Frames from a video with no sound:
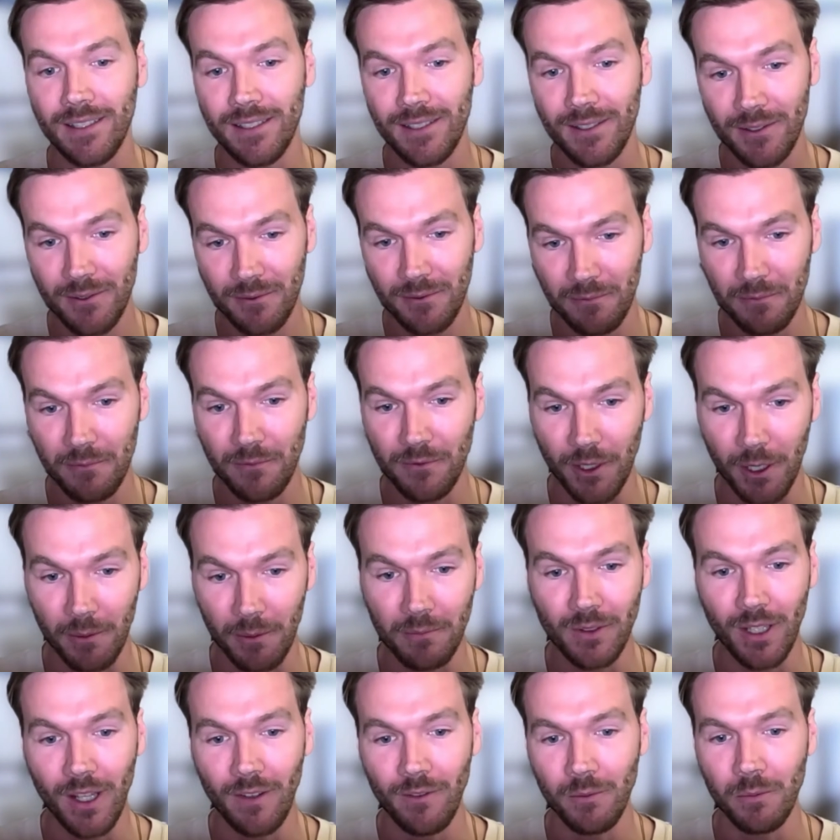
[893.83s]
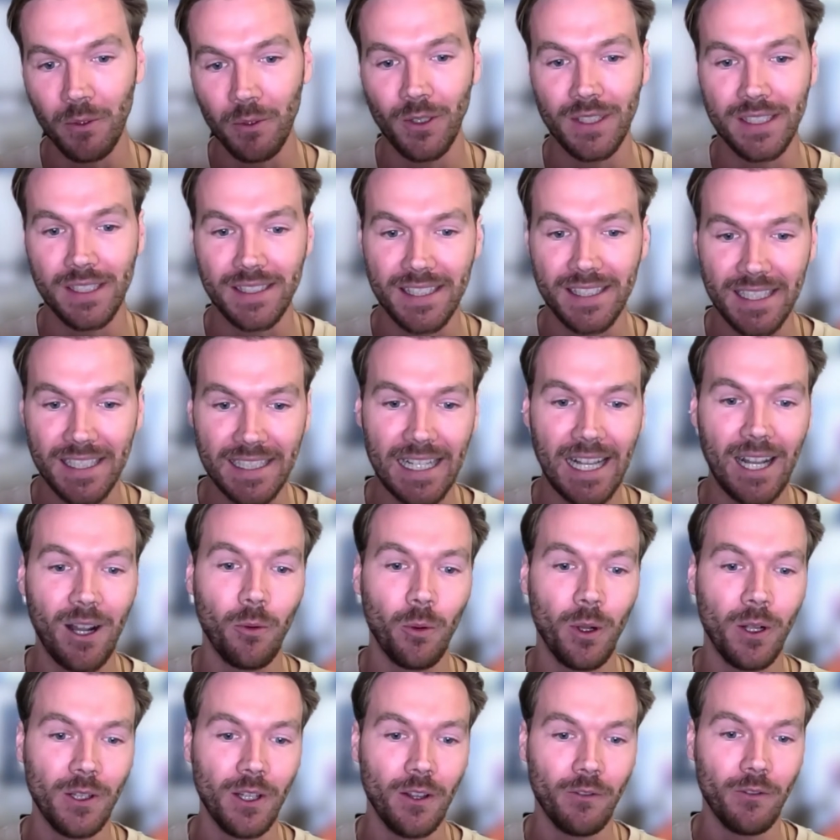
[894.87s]
from Lovable and seeing how well
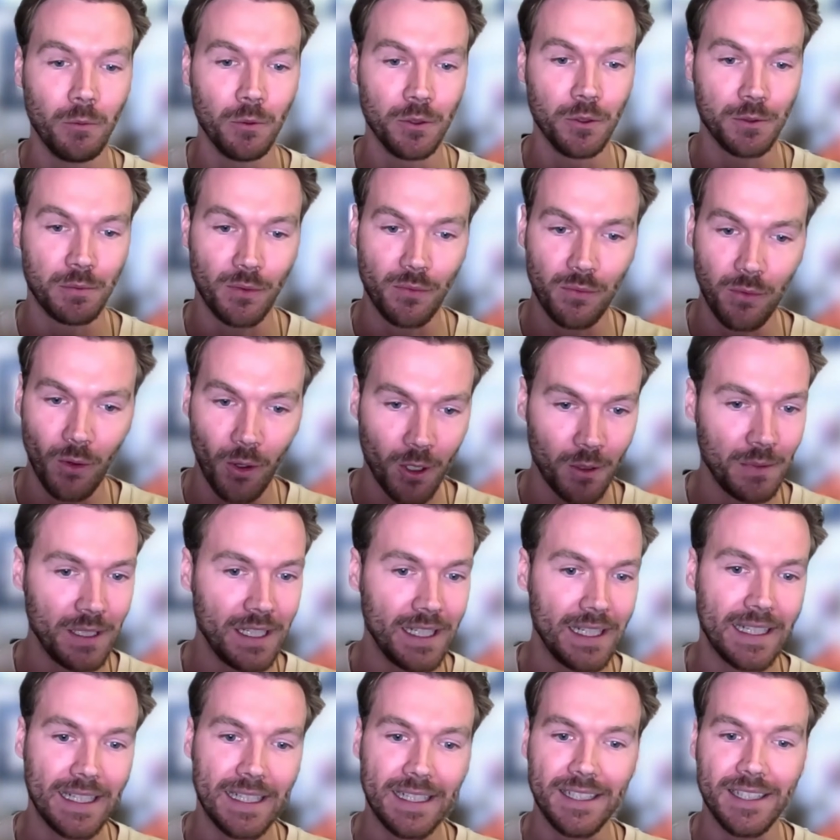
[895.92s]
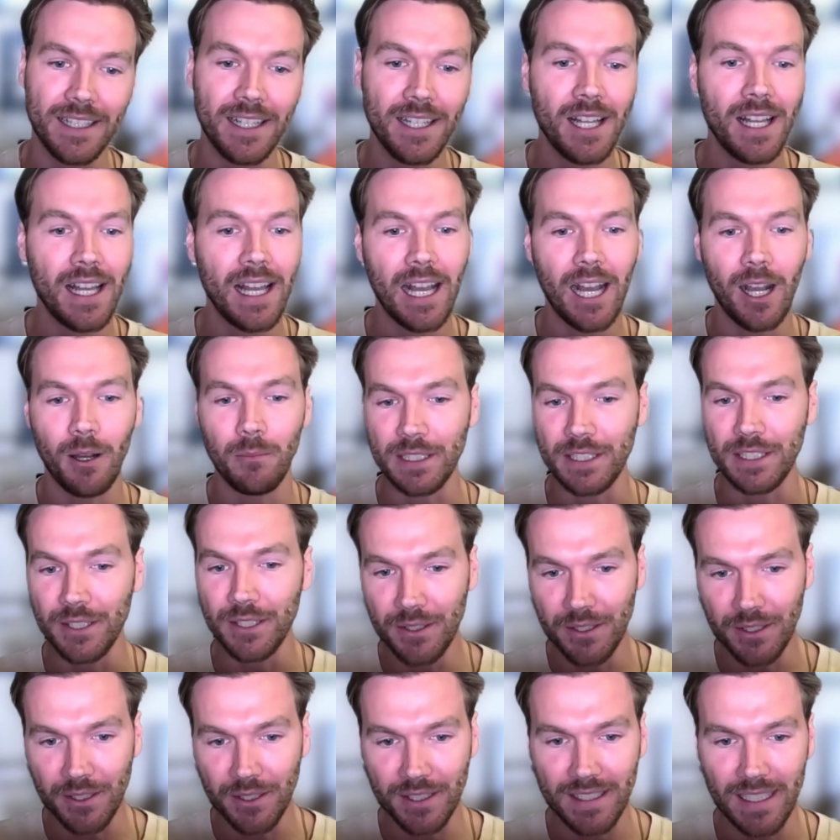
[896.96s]
Lovable is performing and how many
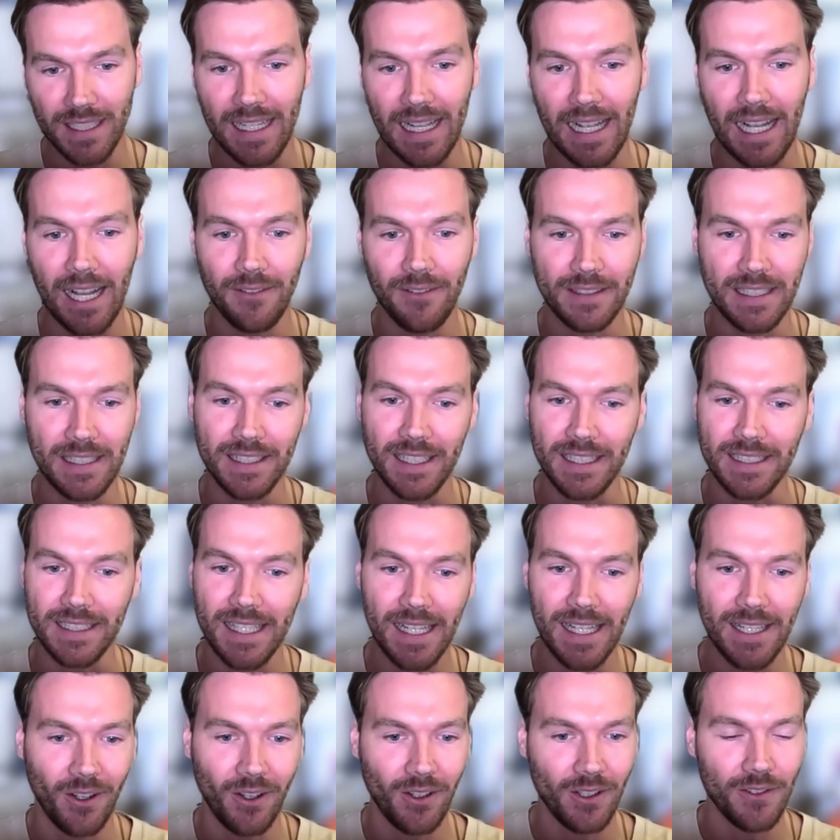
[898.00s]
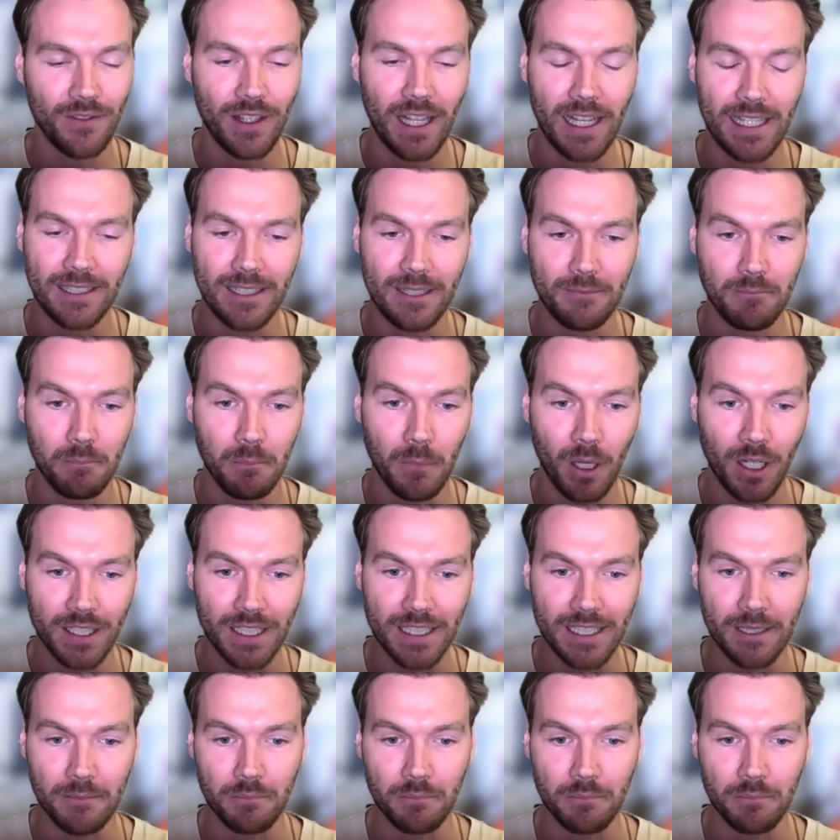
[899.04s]
users they have. Can they take all of that money and bring it